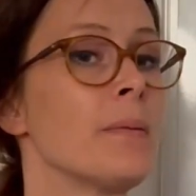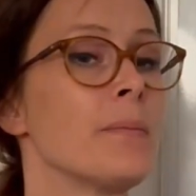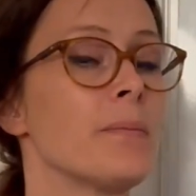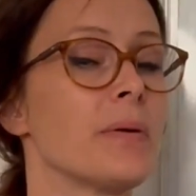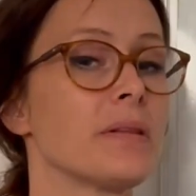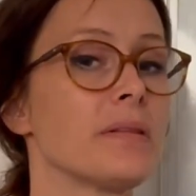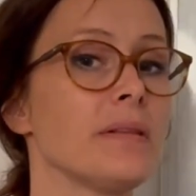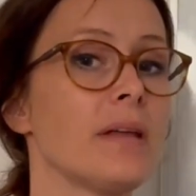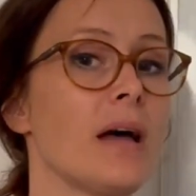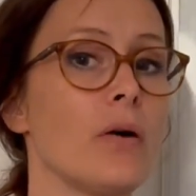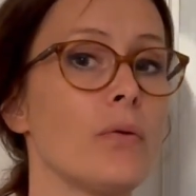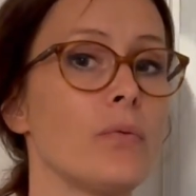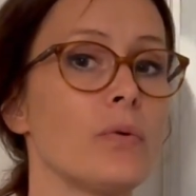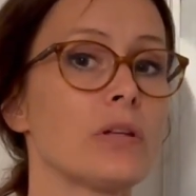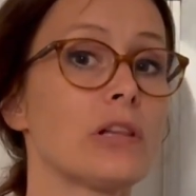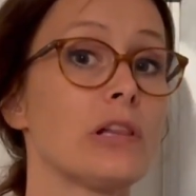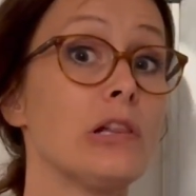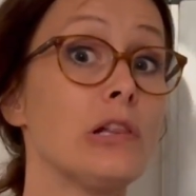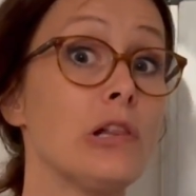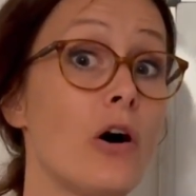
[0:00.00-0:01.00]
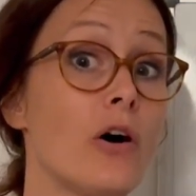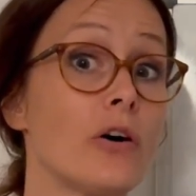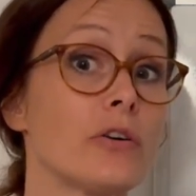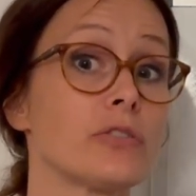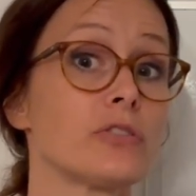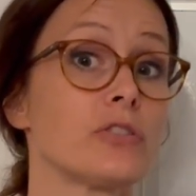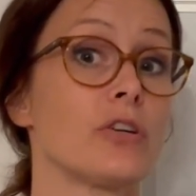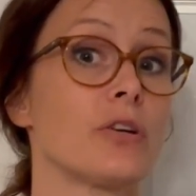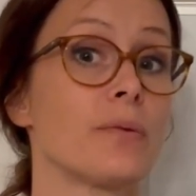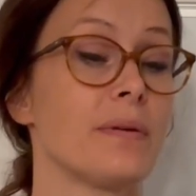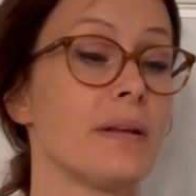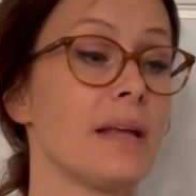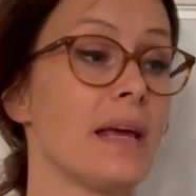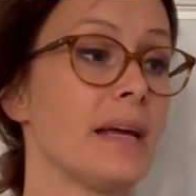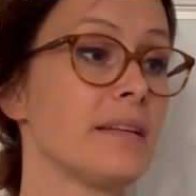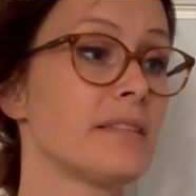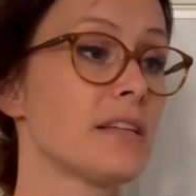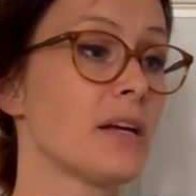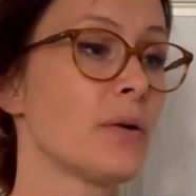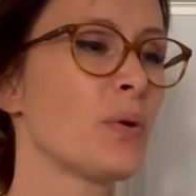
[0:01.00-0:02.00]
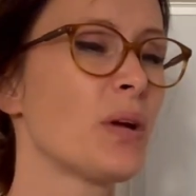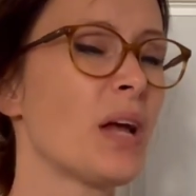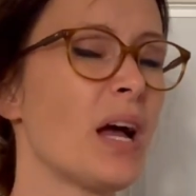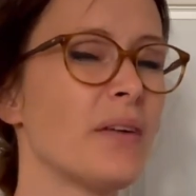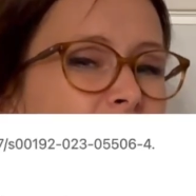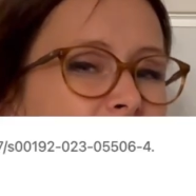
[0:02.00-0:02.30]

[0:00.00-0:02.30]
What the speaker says: But now with long-term data, we have